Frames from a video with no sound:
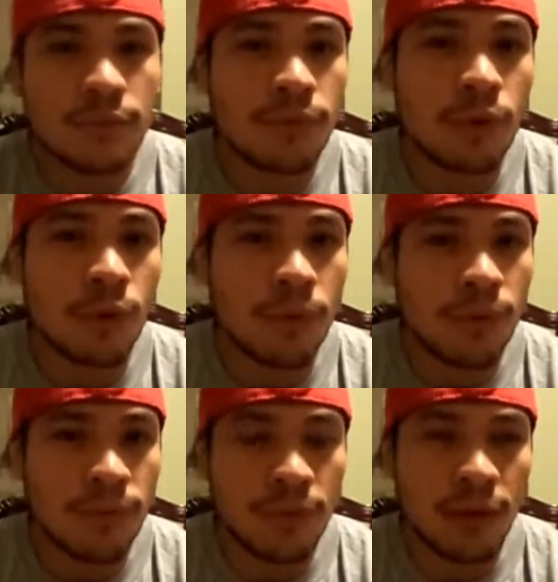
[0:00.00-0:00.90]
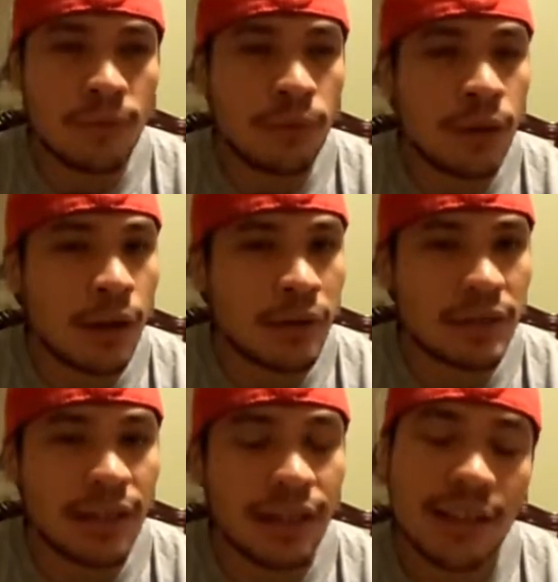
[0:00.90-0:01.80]
full 4 hours a
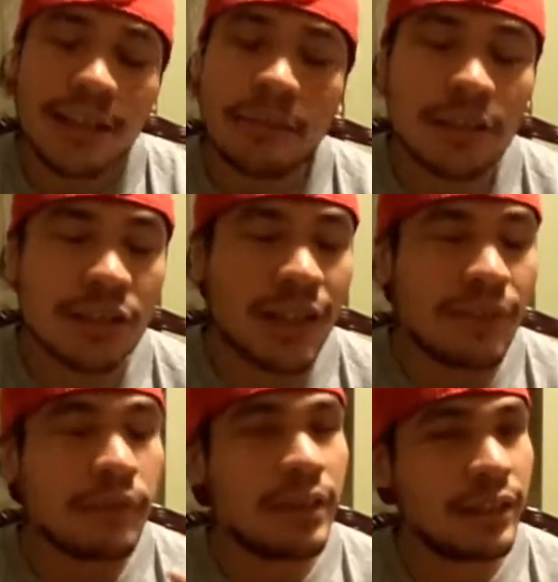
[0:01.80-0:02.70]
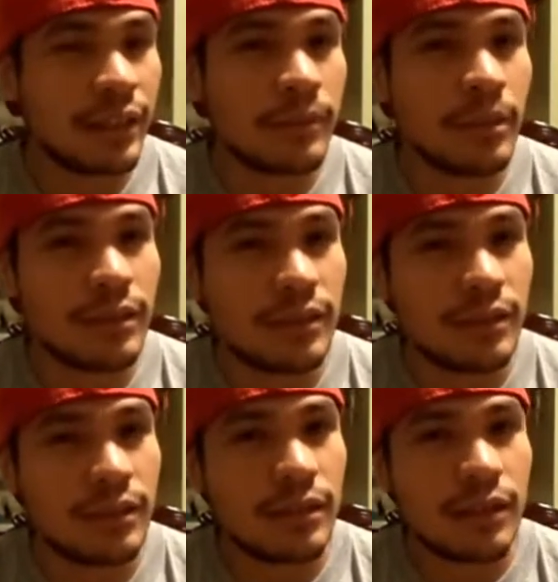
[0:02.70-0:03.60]
day. Because you have to really think about this.